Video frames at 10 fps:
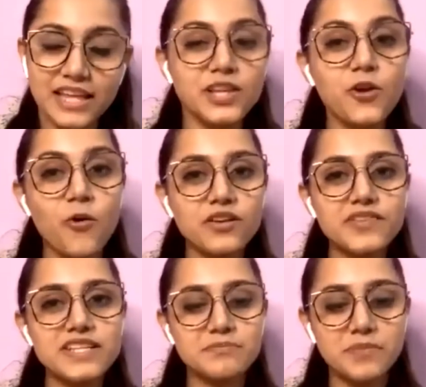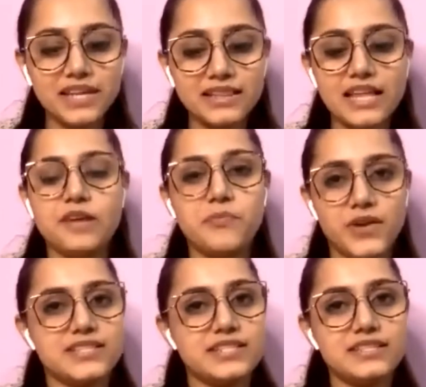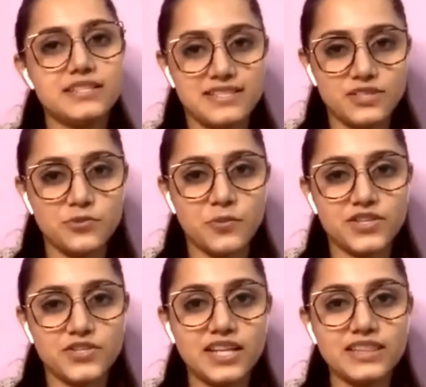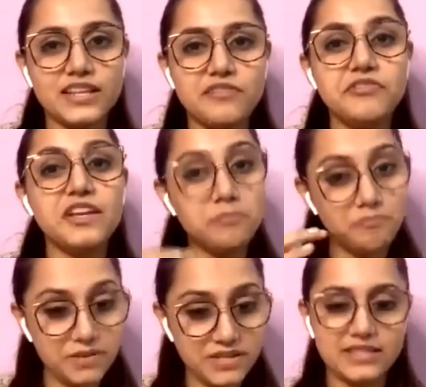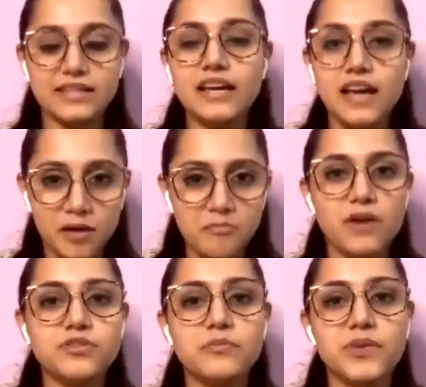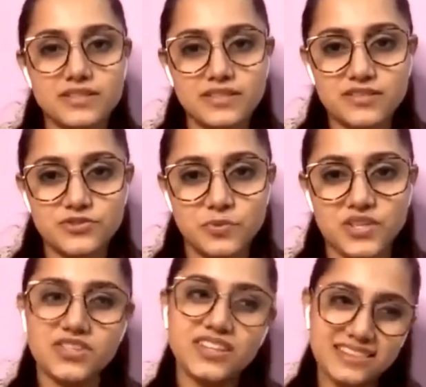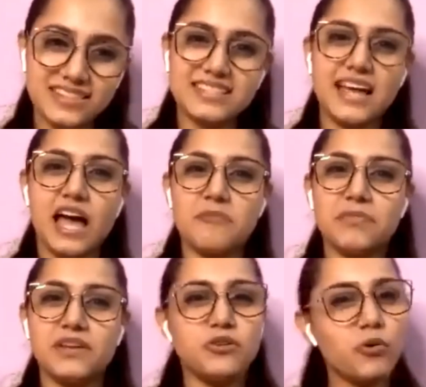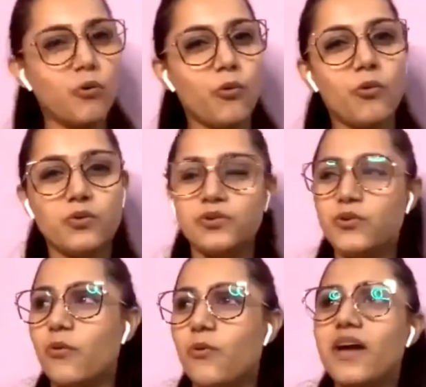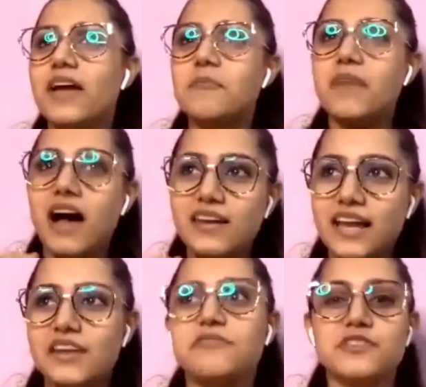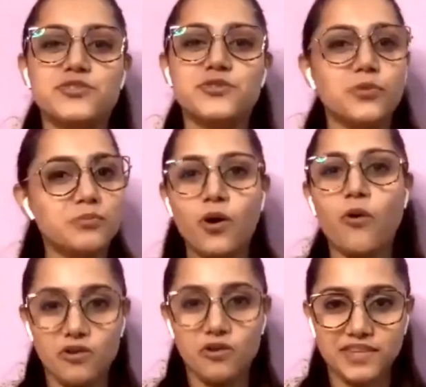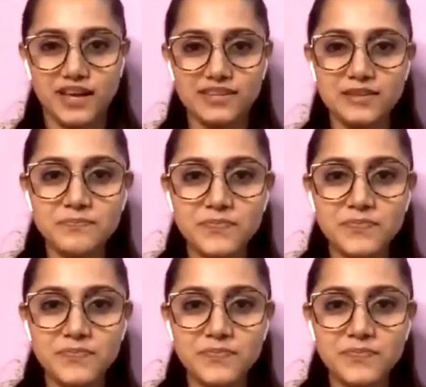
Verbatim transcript: They'll always be in that present situation and they'll feel pity about the present situation that this happened, oh no, our life is doomed, all of that.